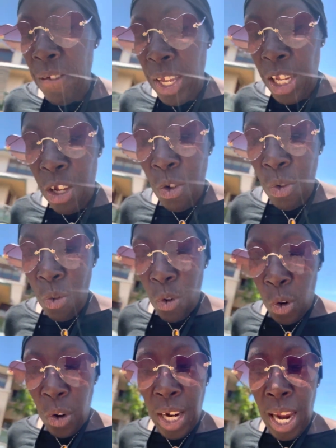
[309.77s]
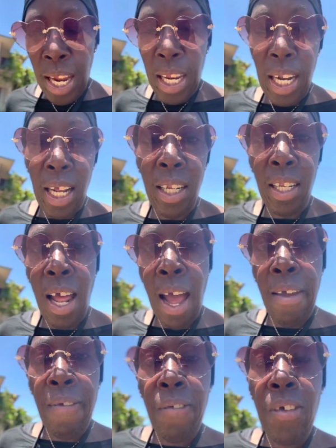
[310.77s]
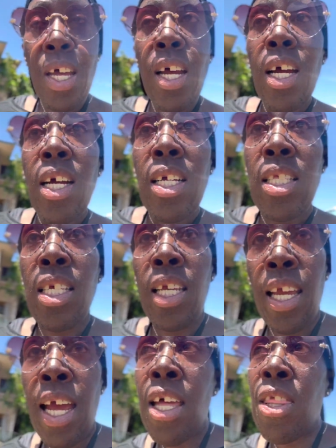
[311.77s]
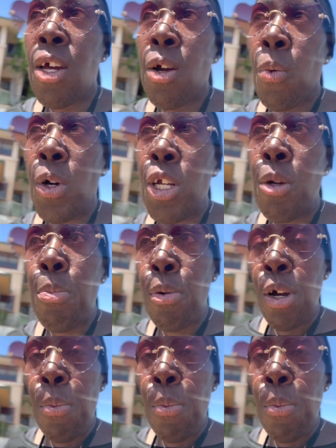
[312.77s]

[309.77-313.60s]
and you create a life together where you bring